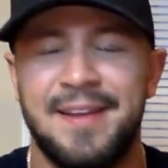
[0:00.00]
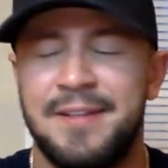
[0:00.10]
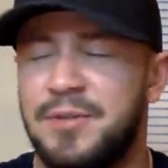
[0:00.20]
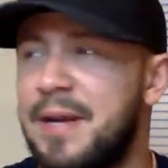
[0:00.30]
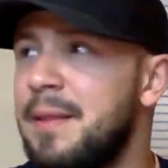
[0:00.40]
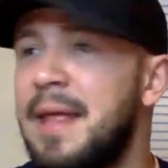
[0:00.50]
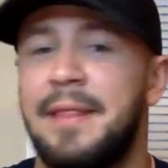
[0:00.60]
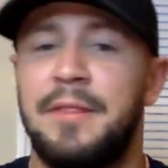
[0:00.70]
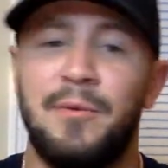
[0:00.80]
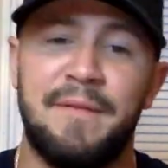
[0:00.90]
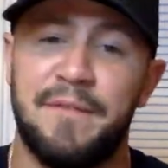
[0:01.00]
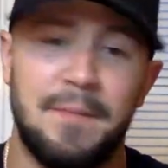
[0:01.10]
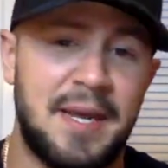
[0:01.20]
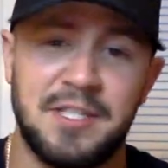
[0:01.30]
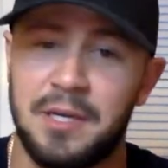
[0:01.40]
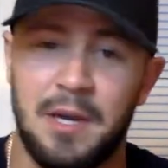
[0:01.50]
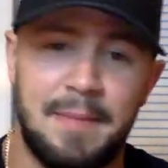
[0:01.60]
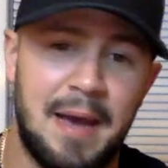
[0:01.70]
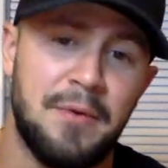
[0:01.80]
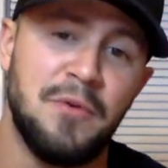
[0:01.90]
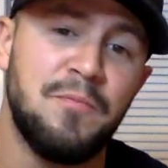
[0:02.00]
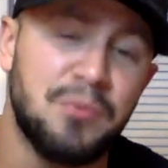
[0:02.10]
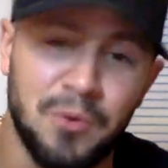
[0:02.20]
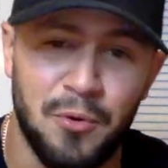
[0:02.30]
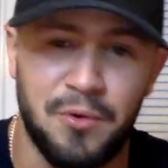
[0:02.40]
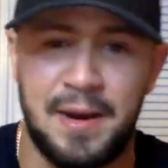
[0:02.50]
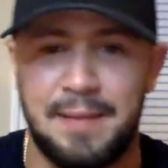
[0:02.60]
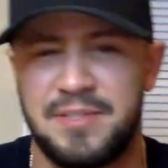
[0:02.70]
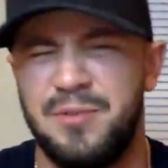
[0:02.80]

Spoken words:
try to let new information come out, new programs,